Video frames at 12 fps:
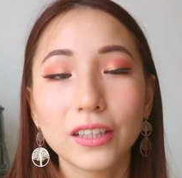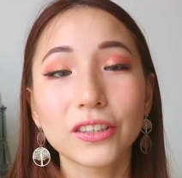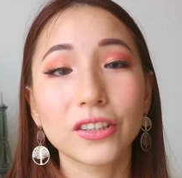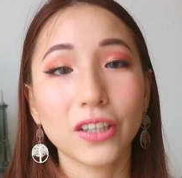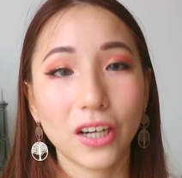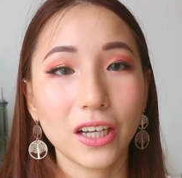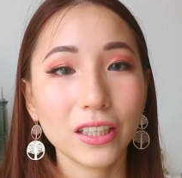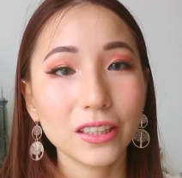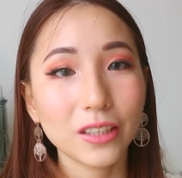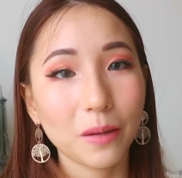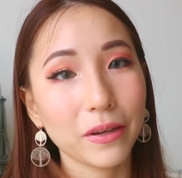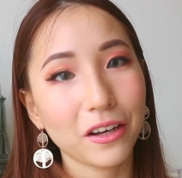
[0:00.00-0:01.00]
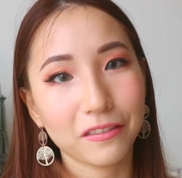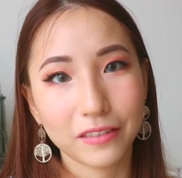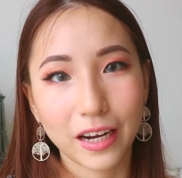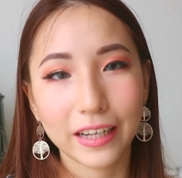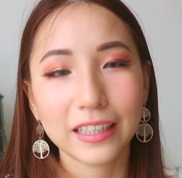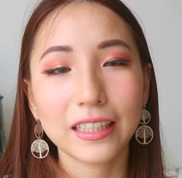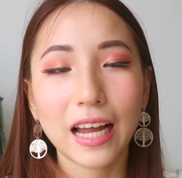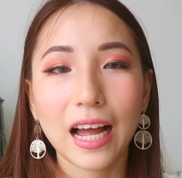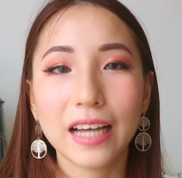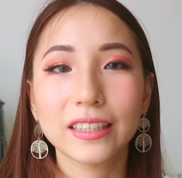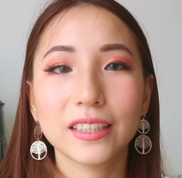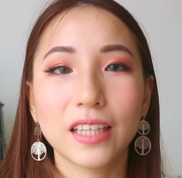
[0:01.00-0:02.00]
So on the topic of diet,
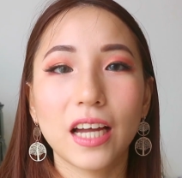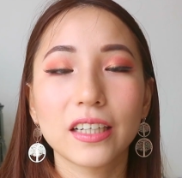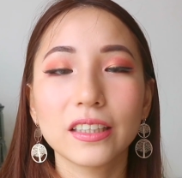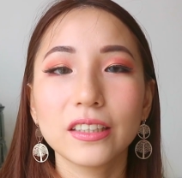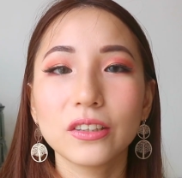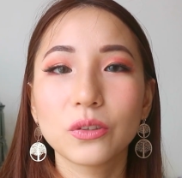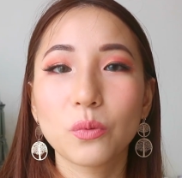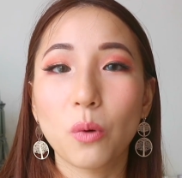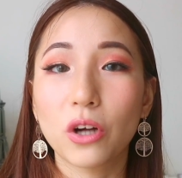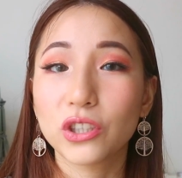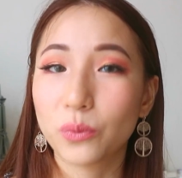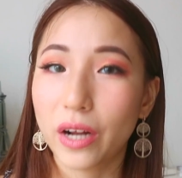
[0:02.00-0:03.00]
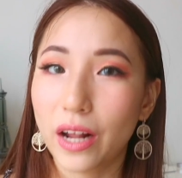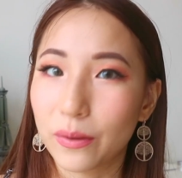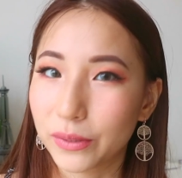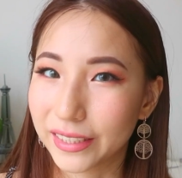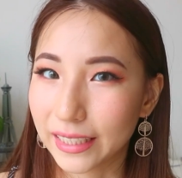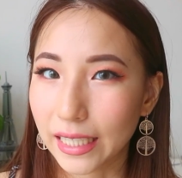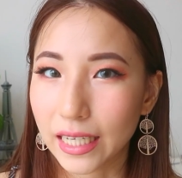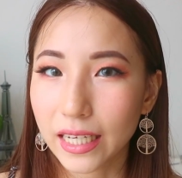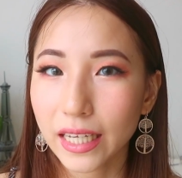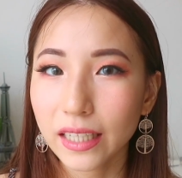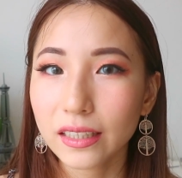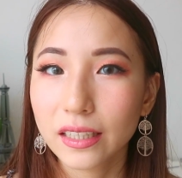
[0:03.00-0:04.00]
I started to watch what I was
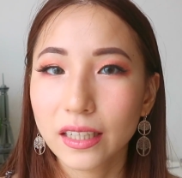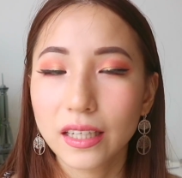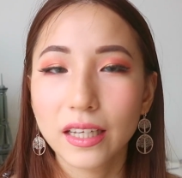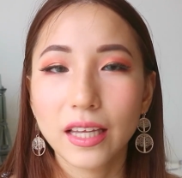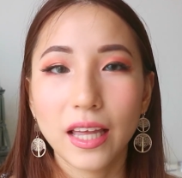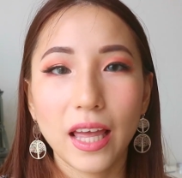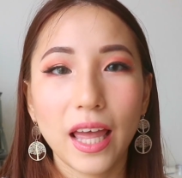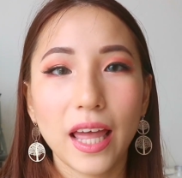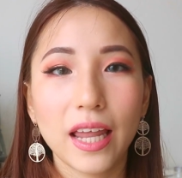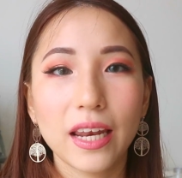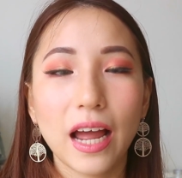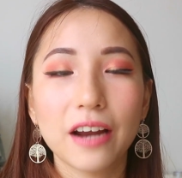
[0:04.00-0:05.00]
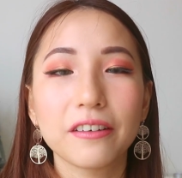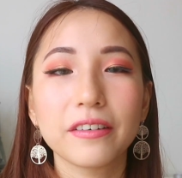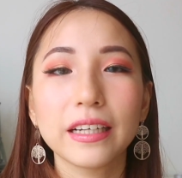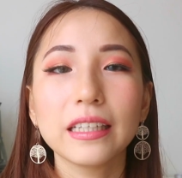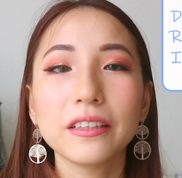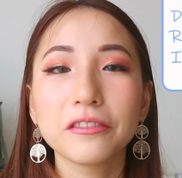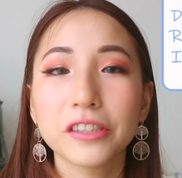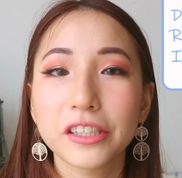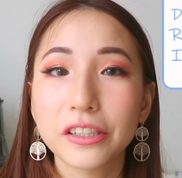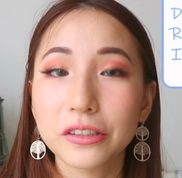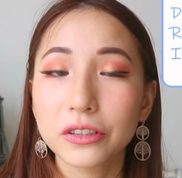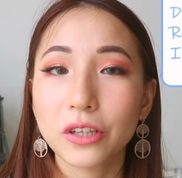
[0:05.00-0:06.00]
eating and I really
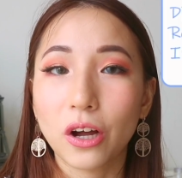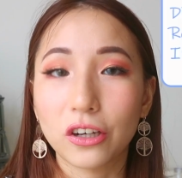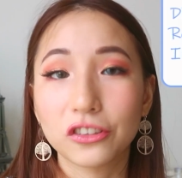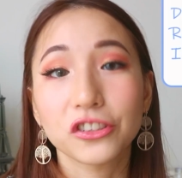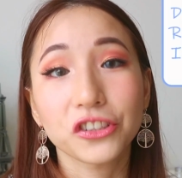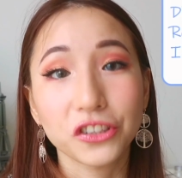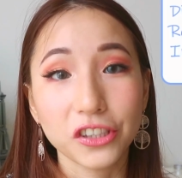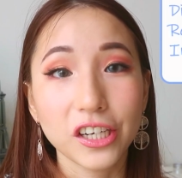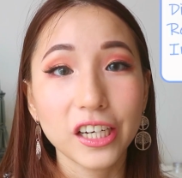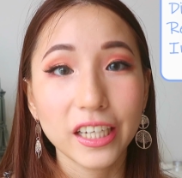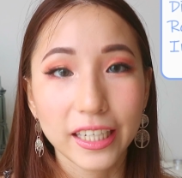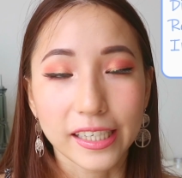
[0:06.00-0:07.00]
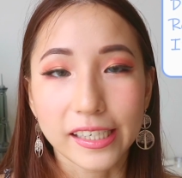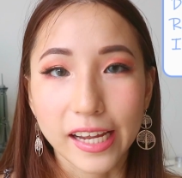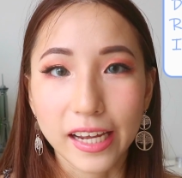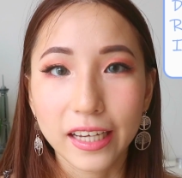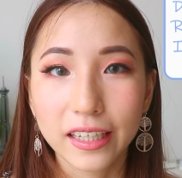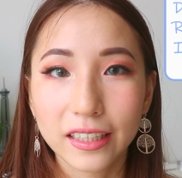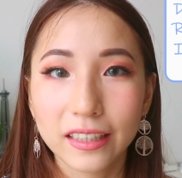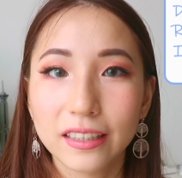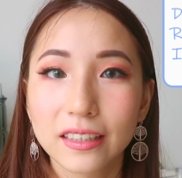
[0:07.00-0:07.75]
reduced on sugar intake.